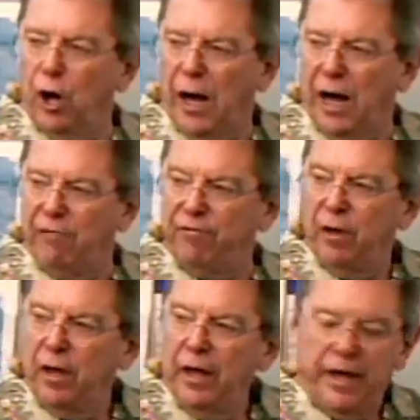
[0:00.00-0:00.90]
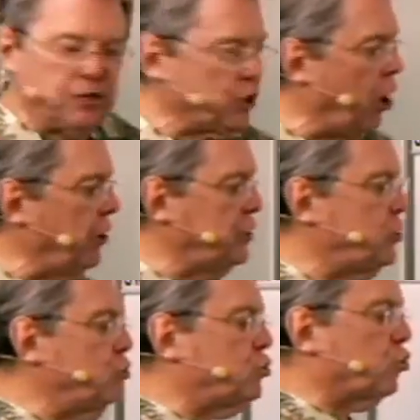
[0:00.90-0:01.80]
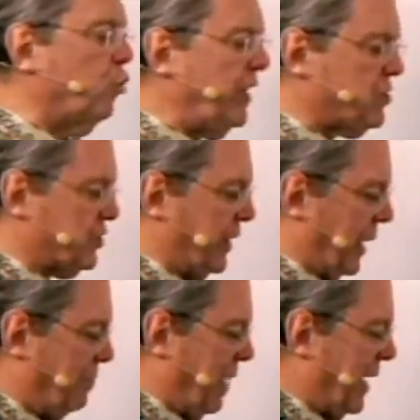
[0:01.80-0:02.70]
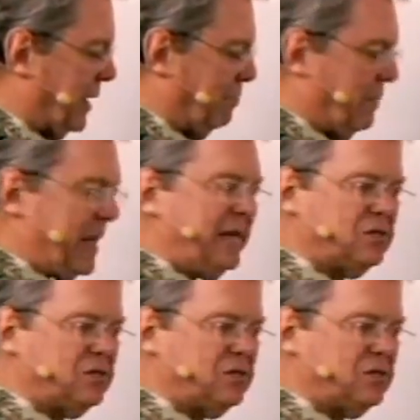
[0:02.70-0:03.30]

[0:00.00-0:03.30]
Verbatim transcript: life as long as you twist it and make it mean